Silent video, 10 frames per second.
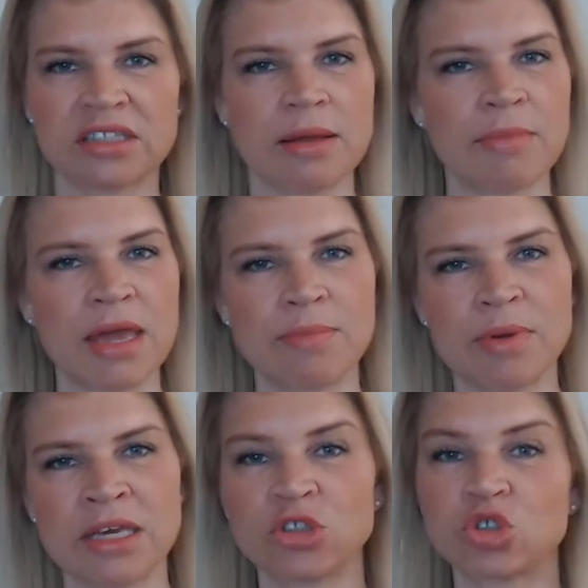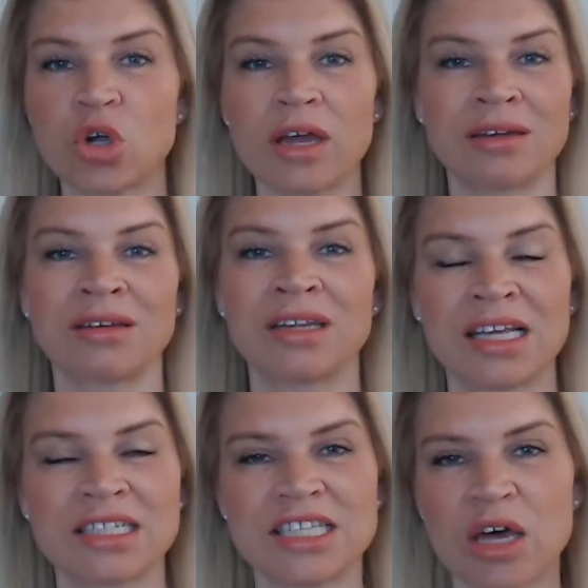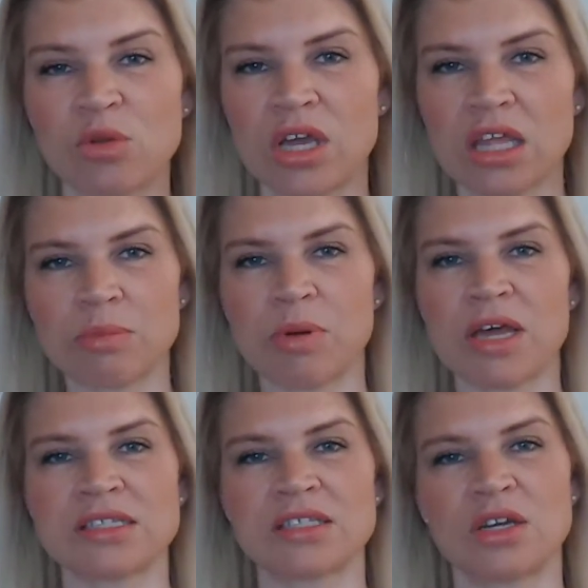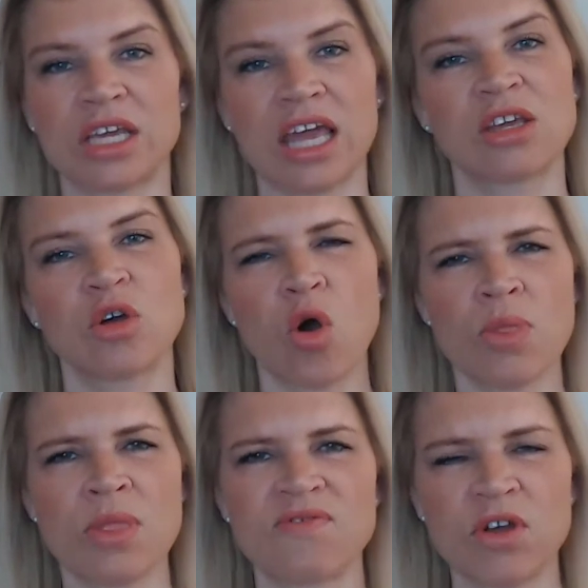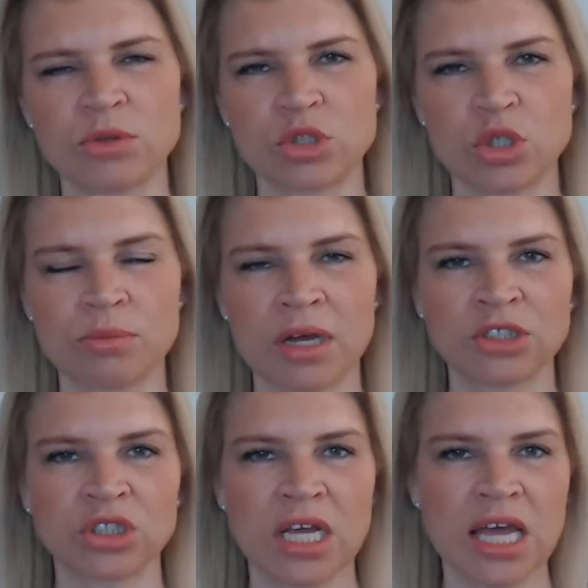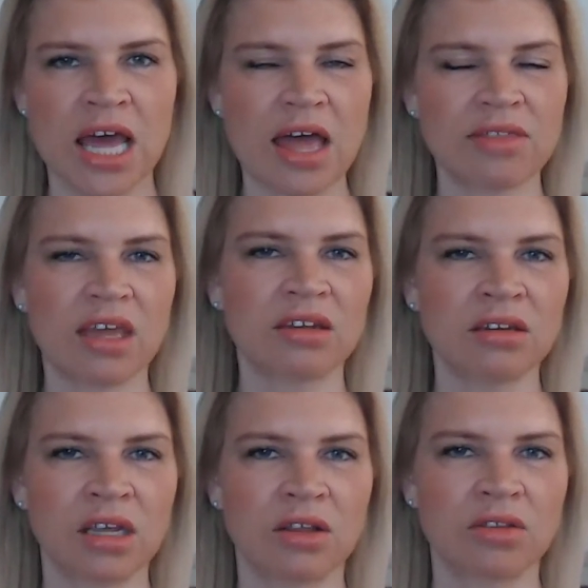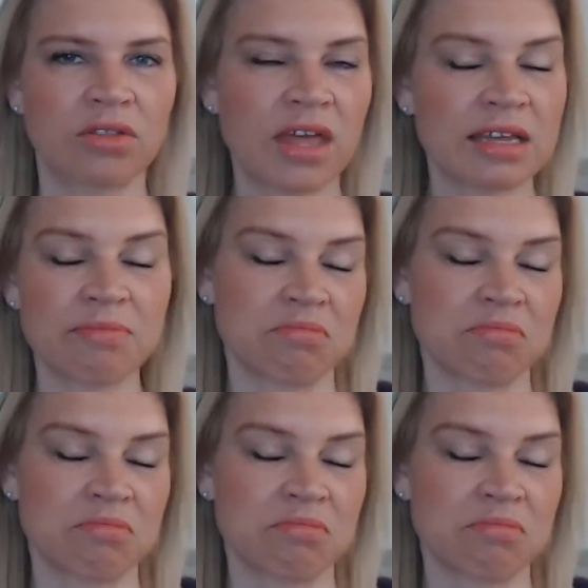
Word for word: They maybe try and tell the other person, okay, you're on the phone too much. And then they